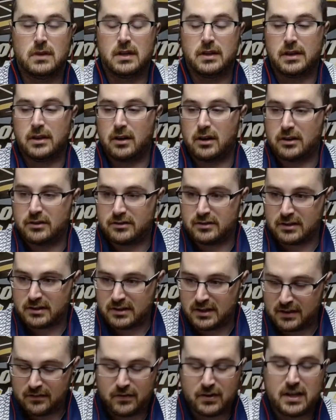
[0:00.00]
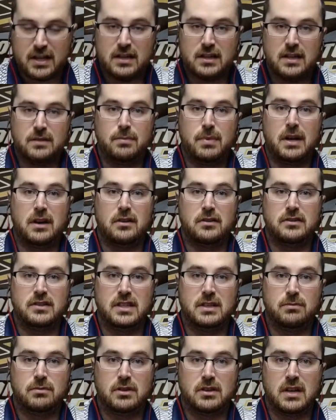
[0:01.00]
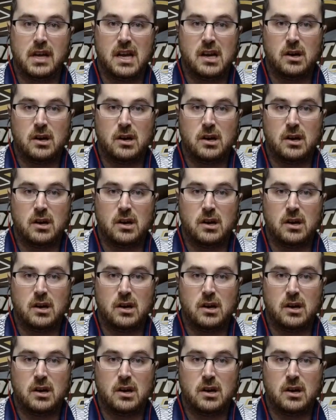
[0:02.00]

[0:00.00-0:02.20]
They are a significantly better team today.